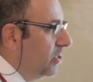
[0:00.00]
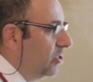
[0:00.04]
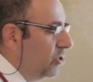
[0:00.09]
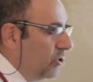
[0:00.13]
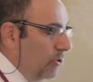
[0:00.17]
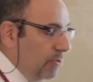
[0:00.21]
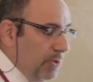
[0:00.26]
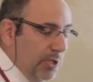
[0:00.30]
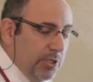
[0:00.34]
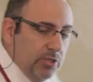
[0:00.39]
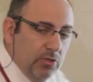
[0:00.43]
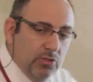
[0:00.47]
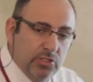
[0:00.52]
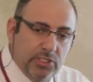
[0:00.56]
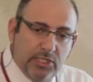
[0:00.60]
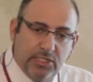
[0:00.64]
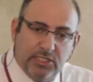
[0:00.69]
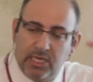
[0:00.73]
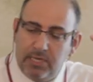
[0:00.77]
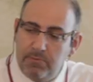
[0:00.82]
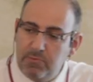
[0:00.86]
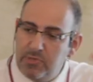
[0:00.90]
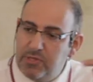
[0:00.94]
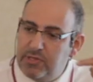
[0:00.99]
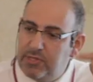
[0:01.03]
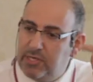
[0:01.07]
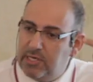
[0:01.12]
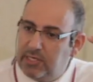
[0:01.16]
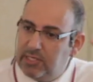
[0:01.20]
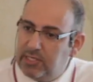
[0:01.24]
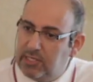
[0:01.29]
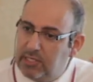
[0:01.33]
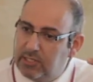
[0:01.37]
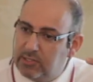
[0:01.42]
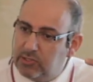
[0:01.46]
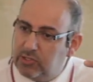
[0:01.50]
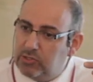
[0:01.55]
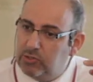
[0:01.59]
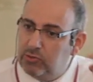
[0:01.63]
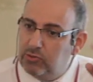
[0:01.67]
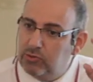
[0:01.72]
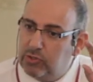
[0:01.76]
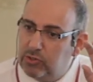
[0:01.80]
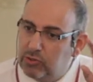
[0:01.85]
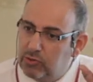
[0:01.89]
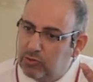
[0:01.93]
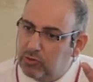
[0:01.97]
So we'll use the same thinking
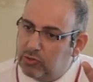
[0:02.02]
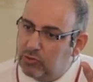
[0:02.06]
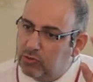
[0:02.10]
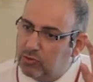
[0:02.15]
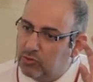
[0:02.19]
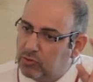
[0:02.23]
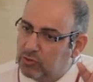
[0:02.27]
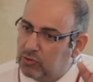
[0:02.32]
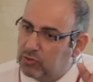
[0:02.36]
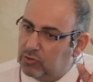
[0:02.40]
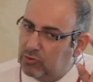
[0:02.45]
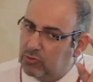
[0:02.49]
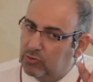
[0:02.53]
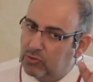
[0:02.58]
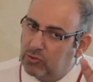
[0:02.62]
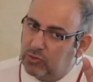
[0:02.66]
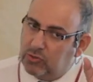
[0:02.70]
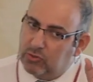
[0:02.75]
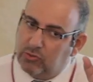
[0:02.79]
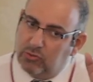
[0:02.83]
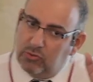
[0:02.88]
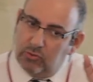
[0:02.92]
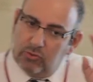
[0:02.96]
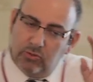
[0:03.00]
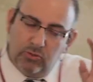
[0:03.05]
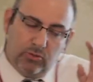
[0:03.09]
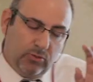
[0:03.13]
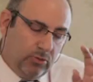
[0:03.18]
to